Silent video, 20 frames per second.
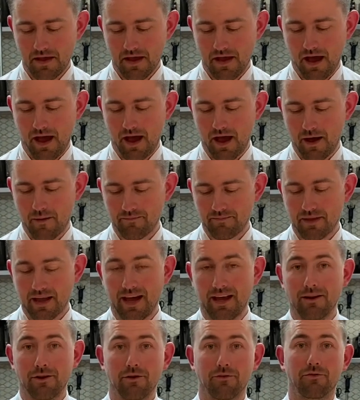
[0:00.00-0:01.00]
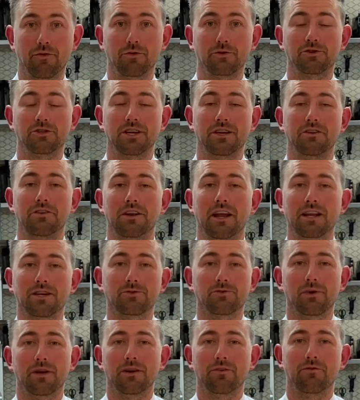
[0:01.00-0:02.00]
Um, and look forward to seeing you next
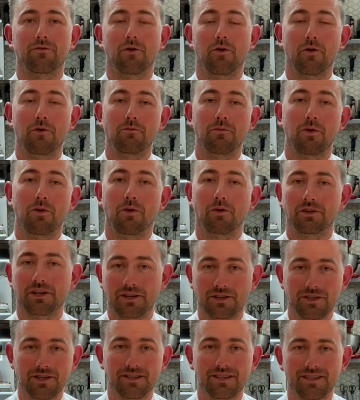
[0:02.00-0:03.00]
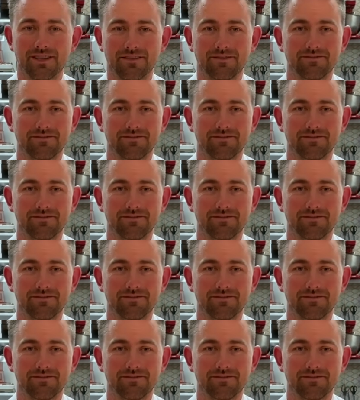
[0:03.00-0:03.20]
week for more dishes.